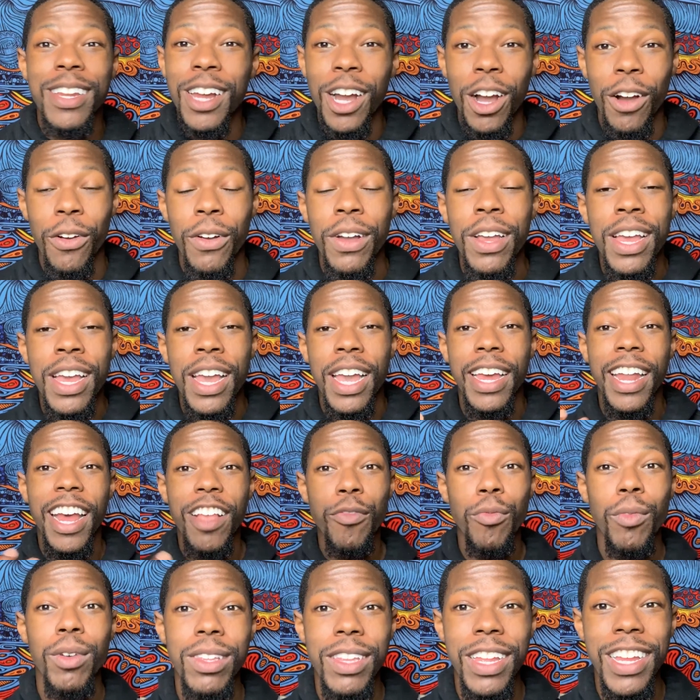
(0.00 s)
No. And
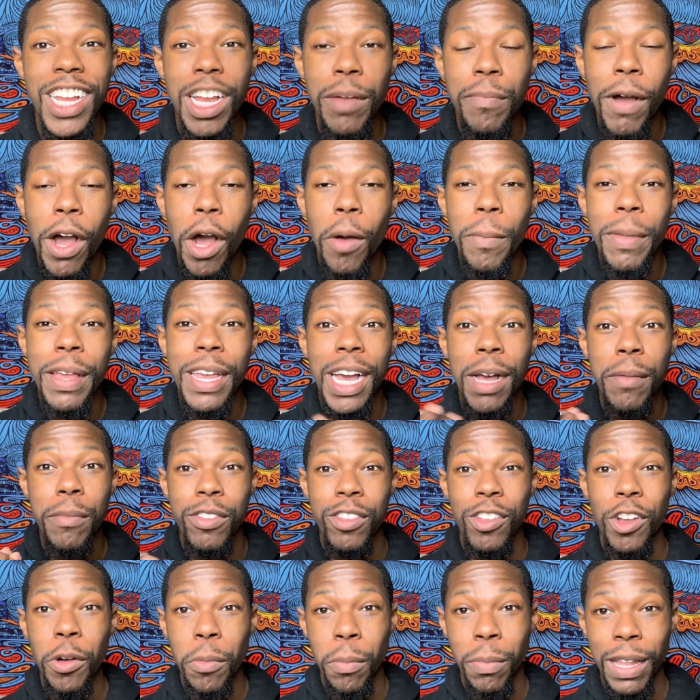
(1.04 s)
that's one thing about me, I'm
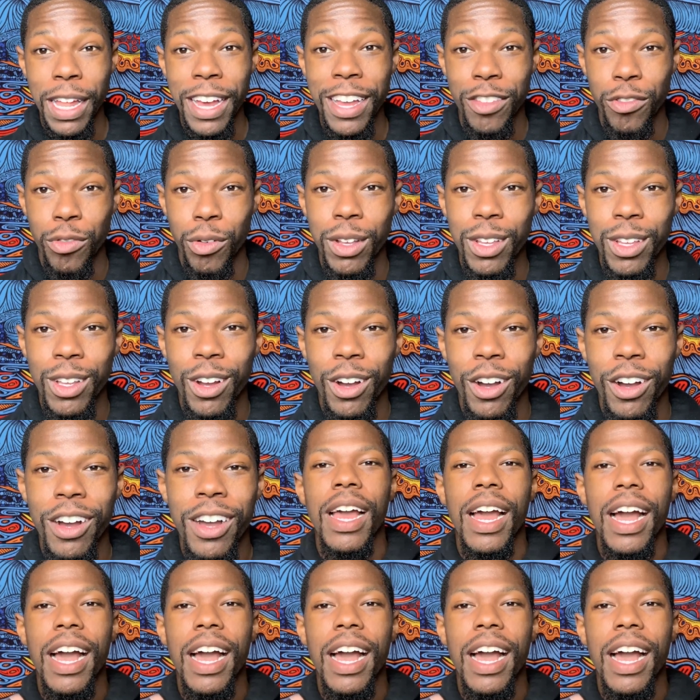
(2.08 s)
so blessed with y'all.